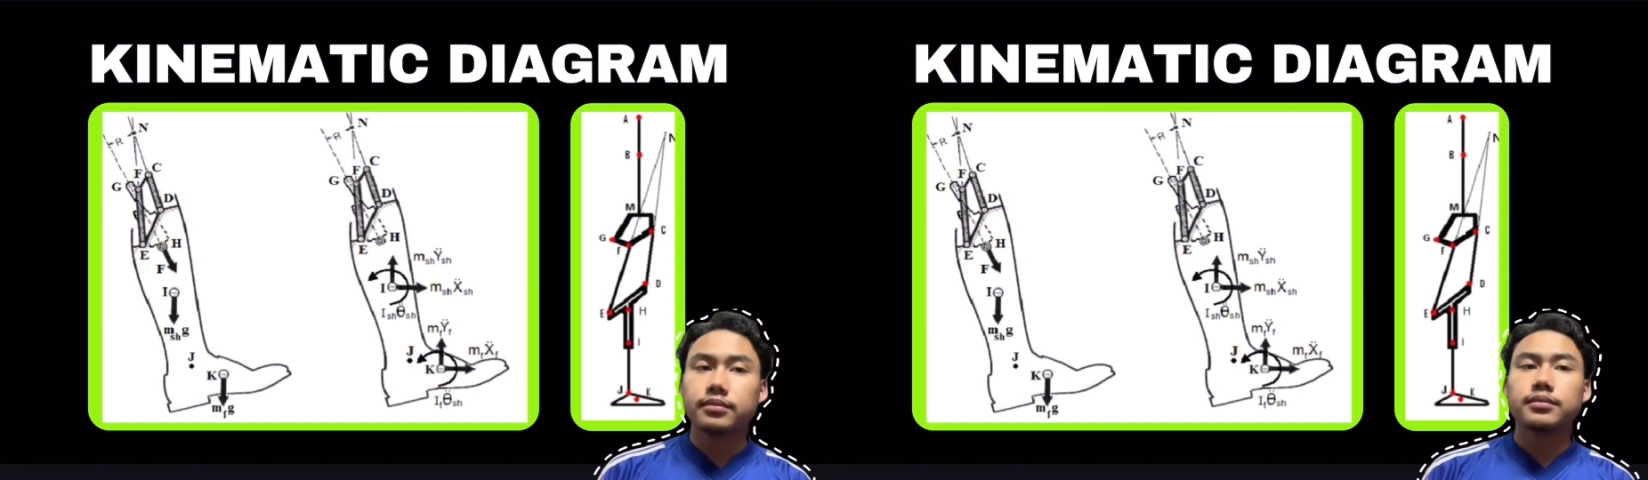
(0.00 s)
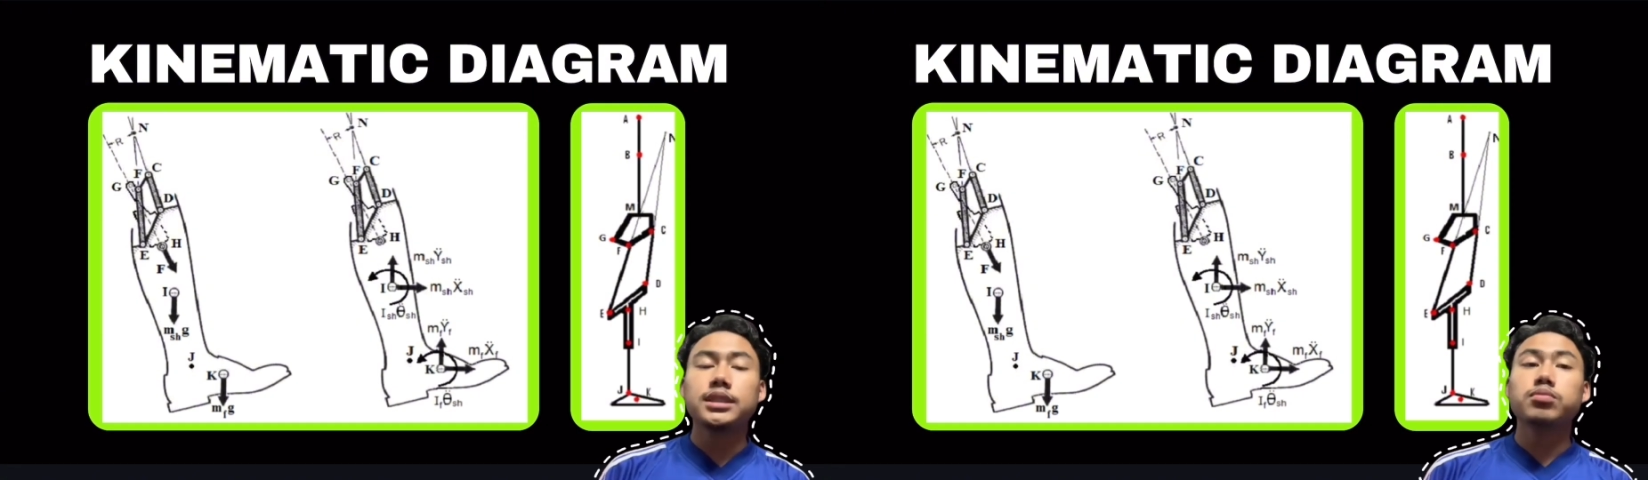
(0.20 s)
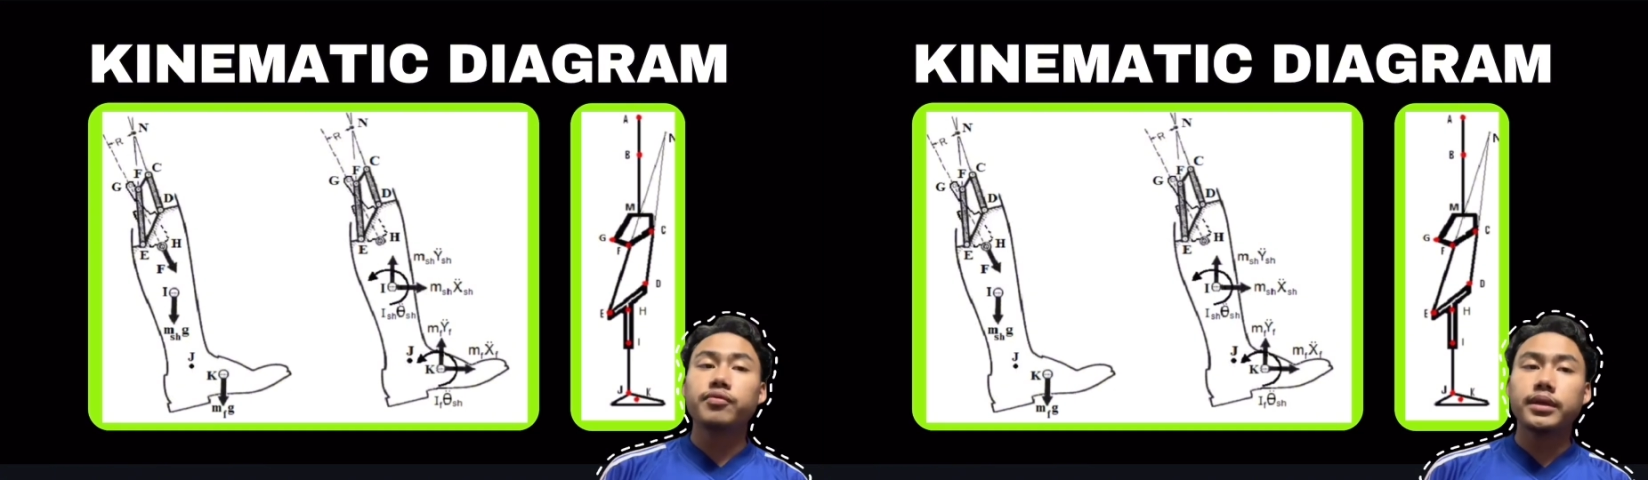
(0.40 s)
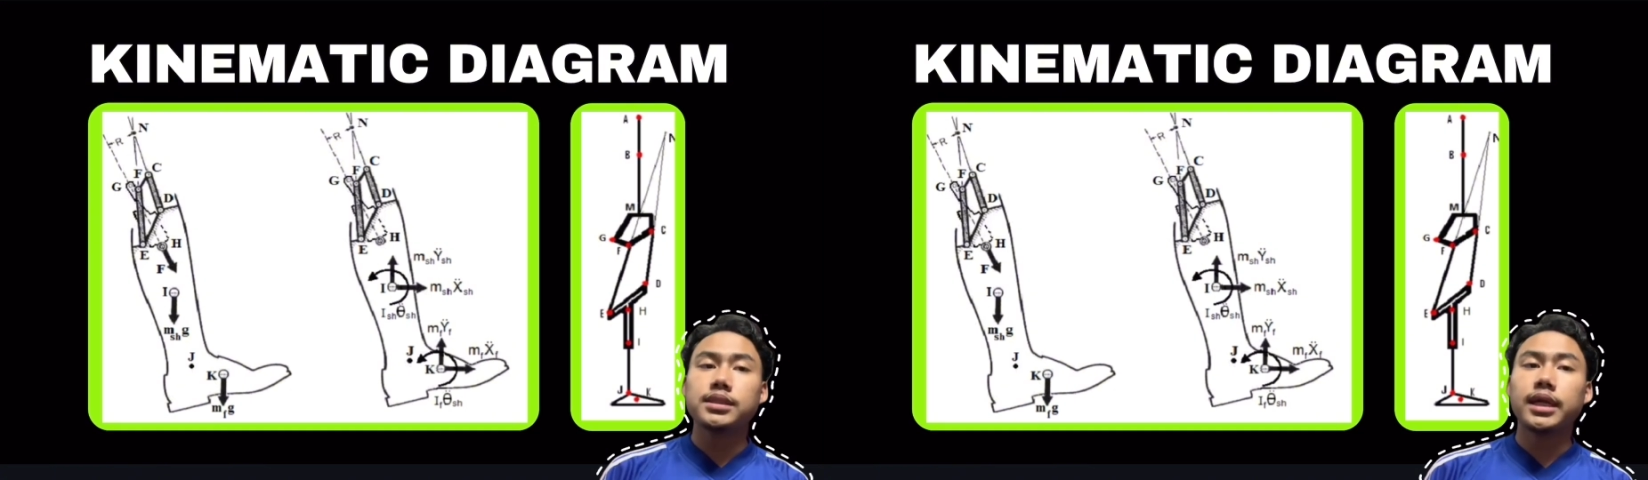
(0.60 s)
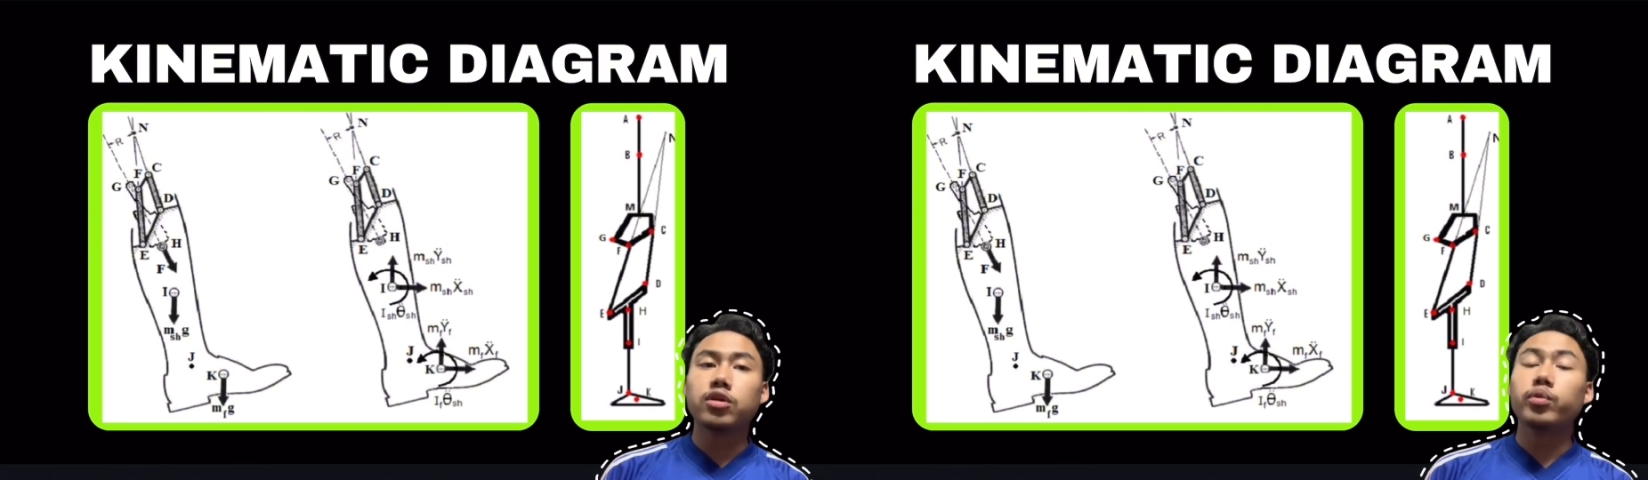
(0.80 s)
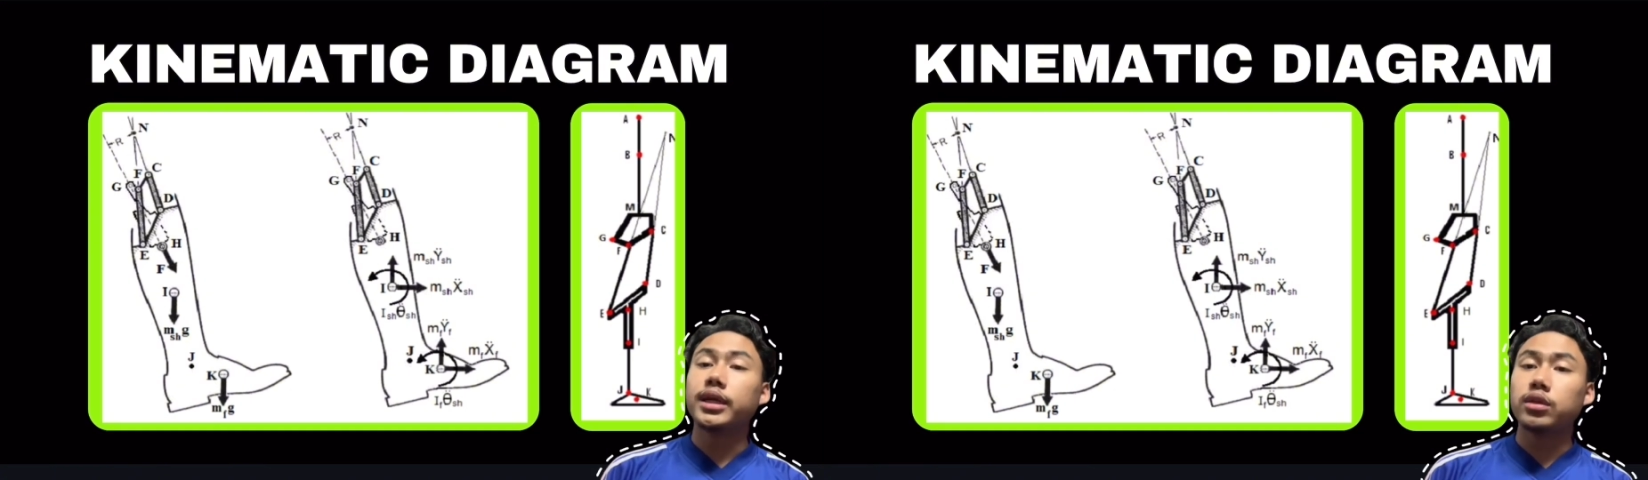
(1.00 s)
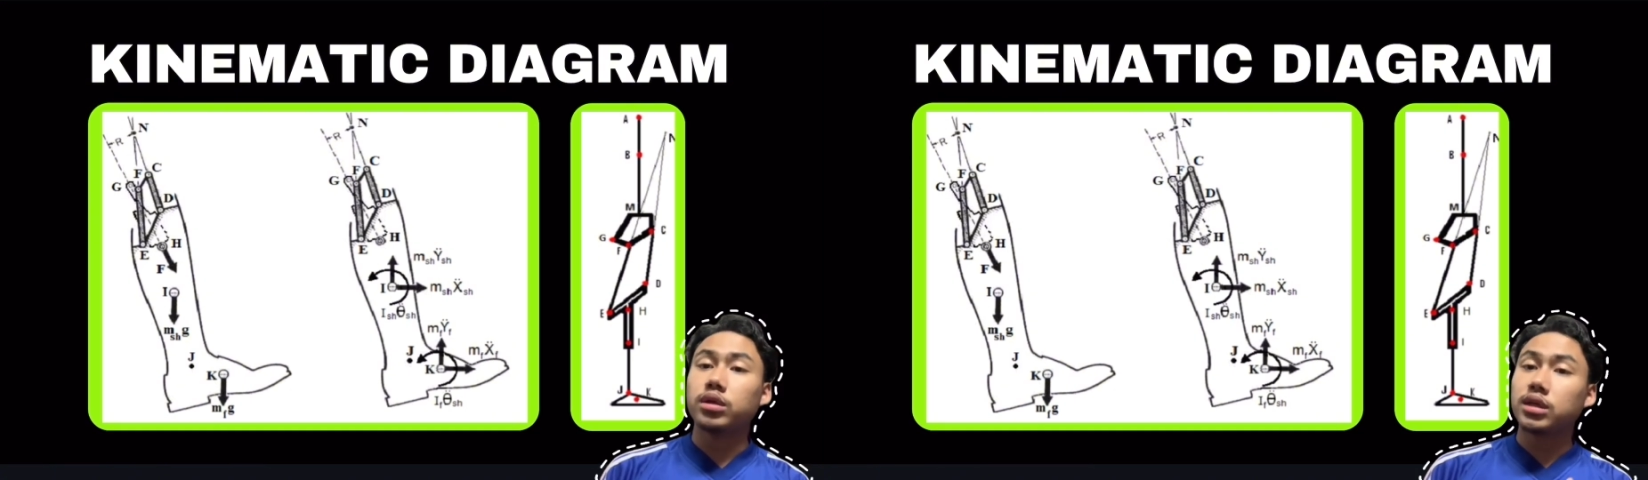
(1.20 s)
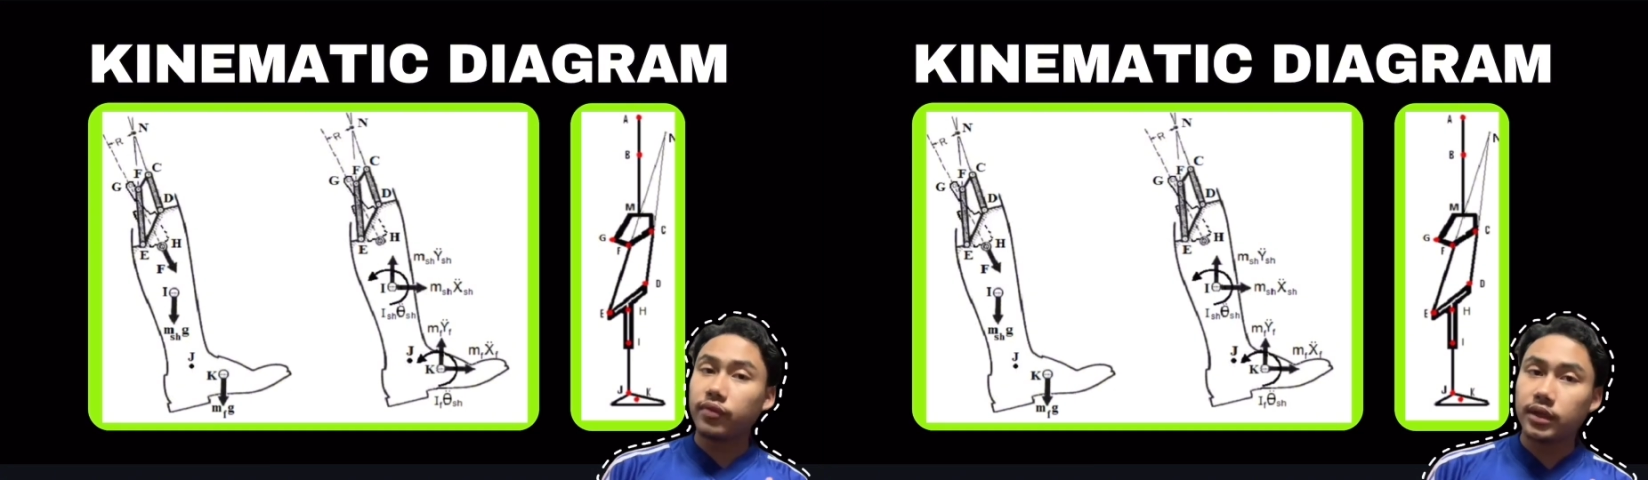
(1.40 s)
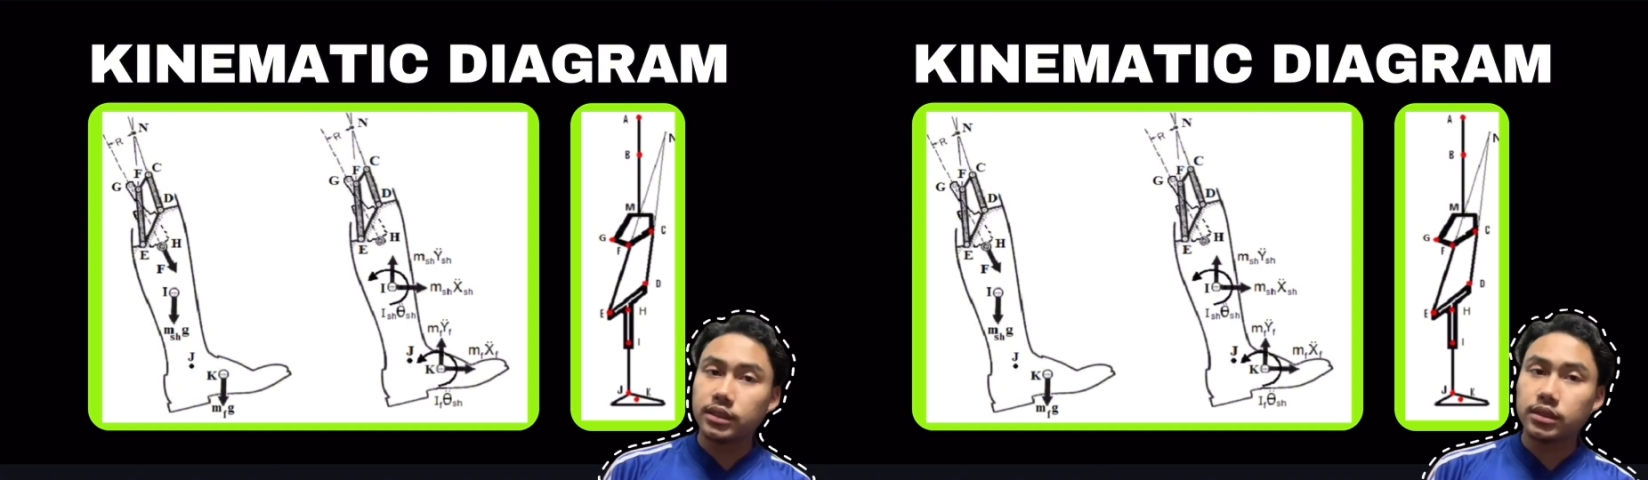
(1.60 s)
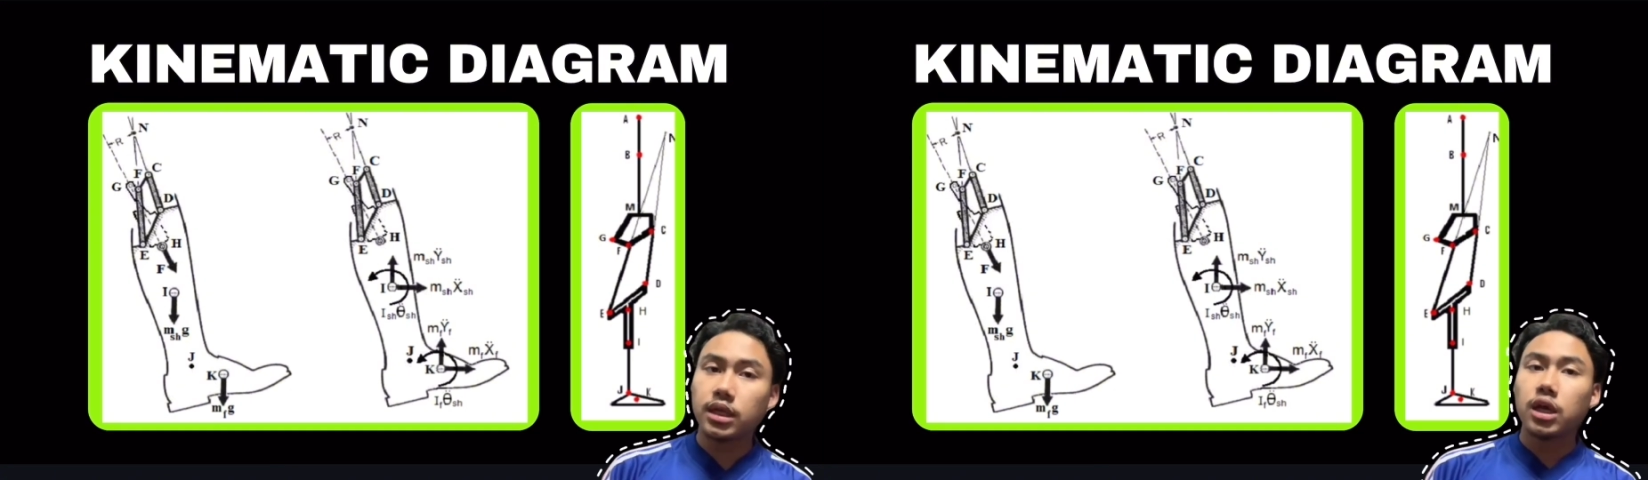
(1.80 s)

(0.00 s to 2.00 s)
This movement is then communicated to the cuff links,